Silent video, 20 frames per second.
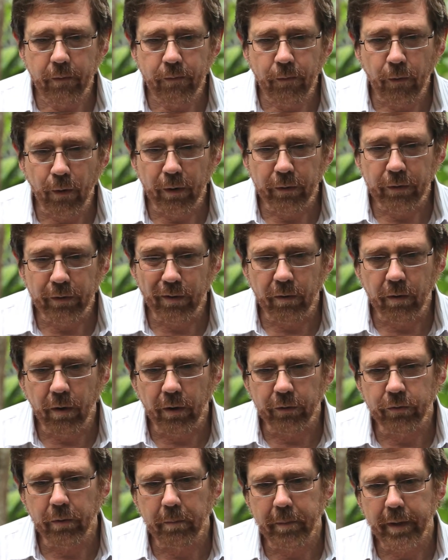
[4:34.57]
forests are
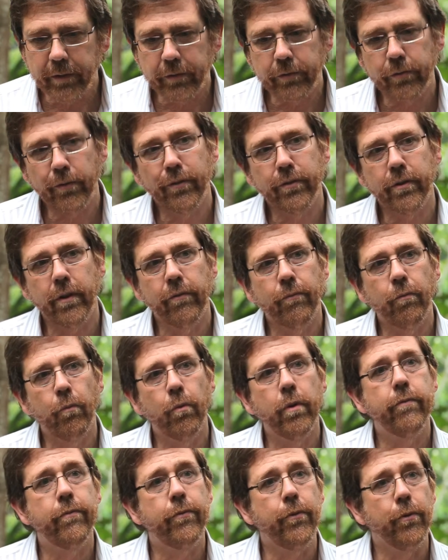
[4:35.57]
also a major source of
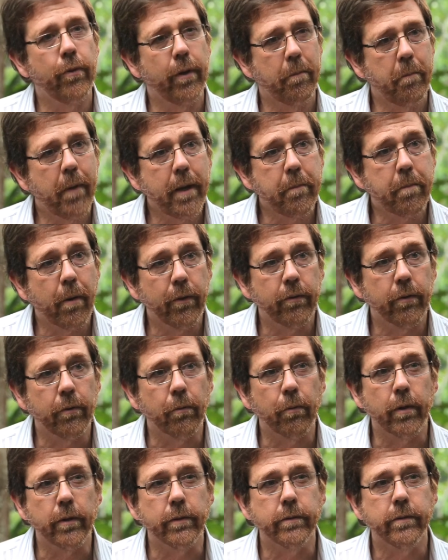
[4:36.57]
wood fuel in many parts of
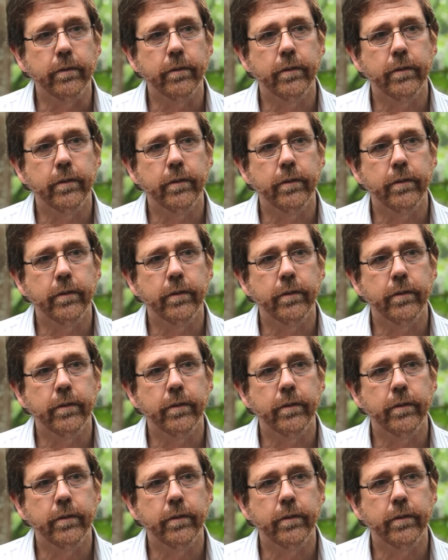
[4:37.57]
the world.